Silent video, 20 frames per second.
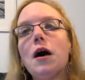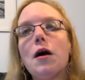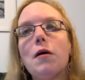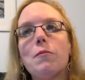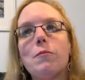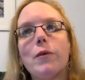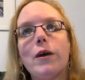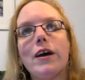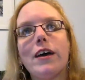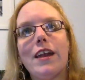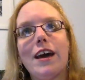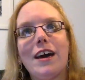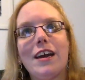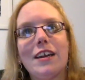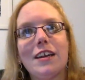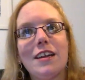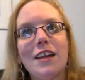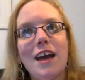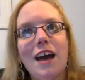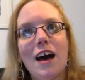But I
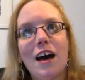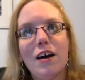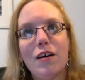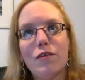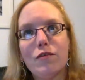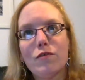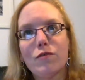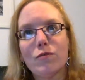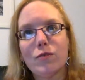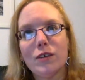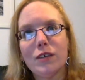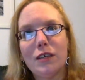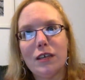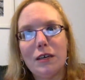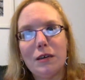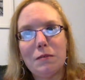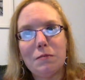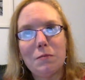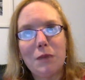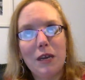didn't have
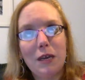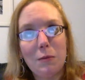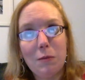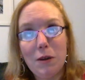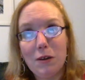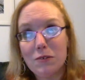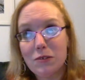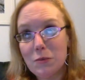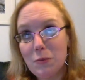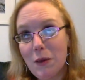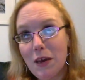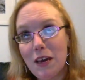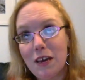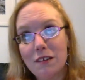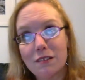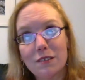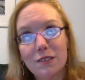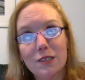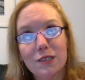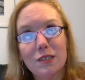really many pairs of
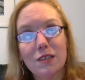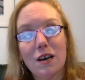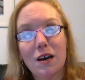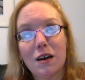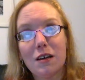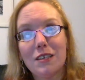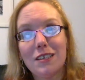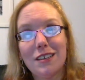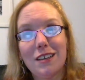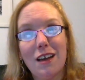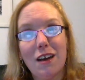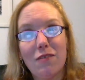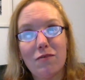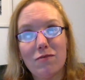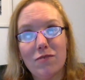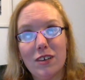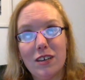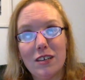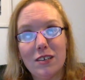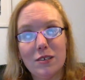pants. I didn't
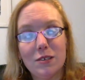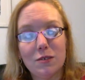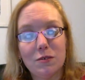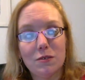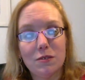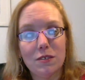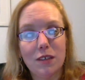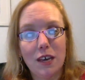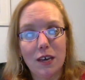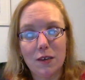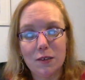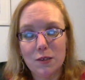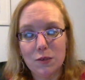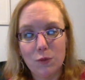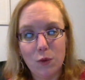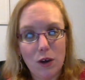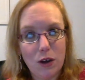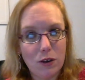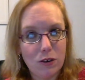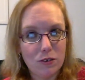have any, like,
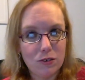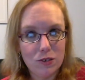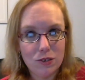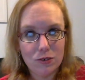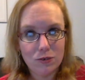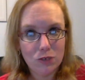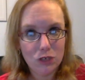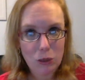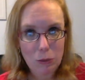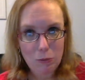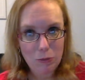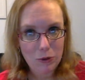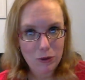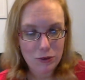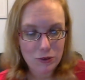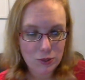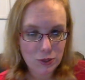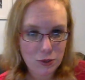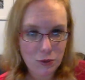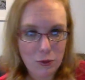sweaters or
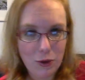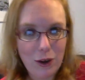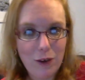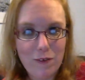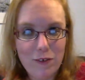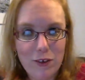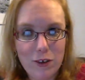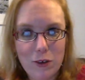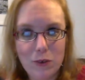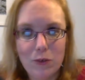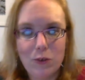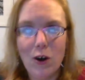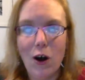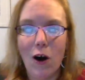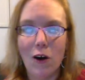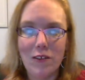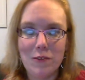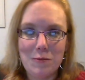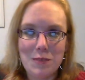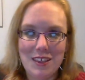jumpers or whatever you
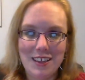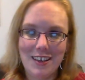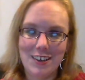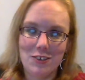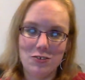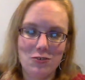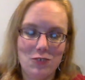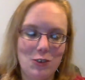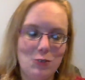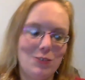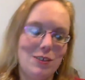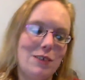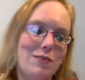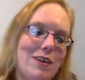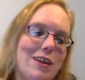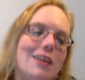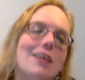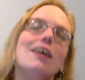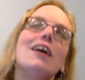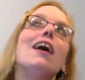call them in the country you live in.